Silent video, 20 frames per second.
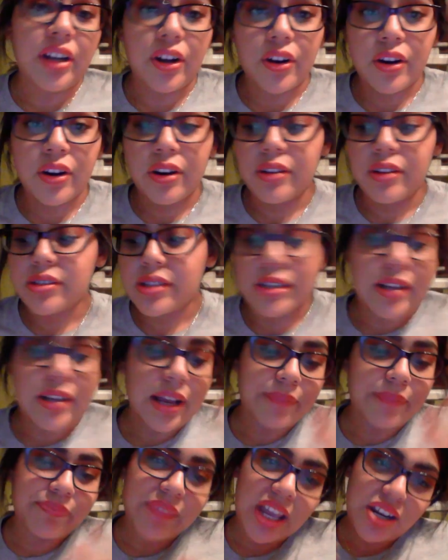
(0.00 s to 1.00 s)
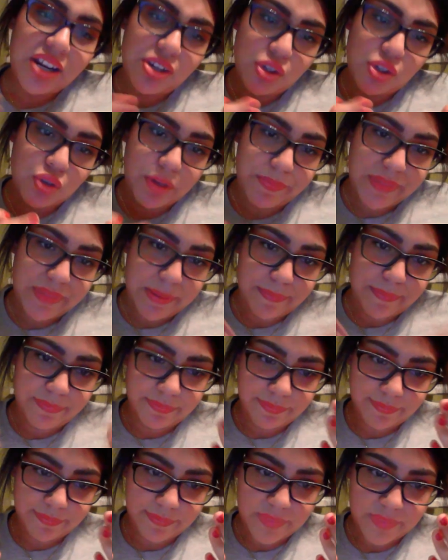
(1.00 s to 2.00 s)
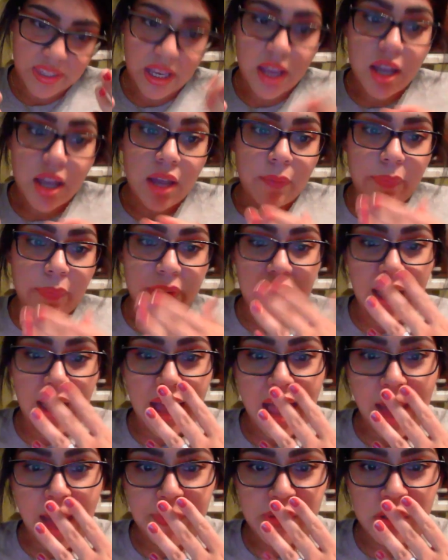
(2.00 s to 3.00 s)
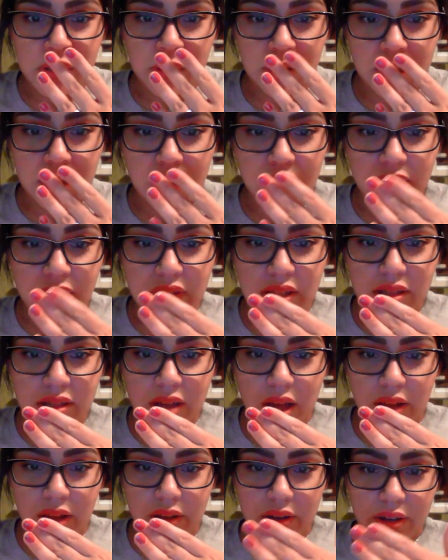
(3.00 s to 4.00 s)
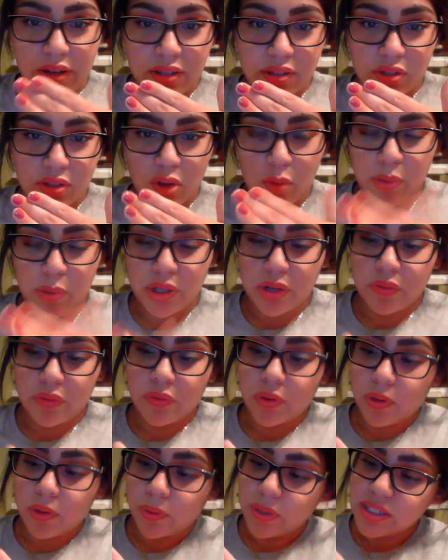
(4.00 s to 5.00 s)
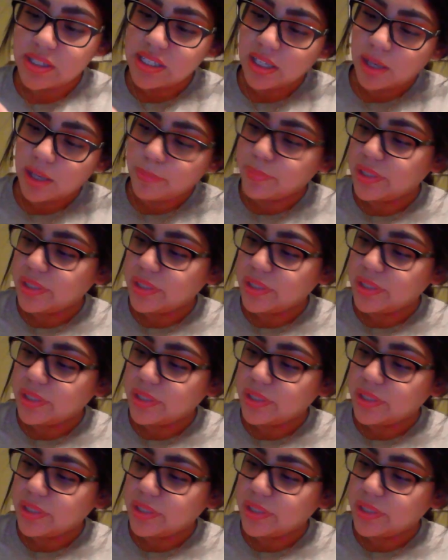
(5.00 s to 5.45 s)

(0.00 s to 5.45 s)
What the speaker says: hurts, and I just trim them. But yeah, I absolutely love this color. It's so beautiful. It's like a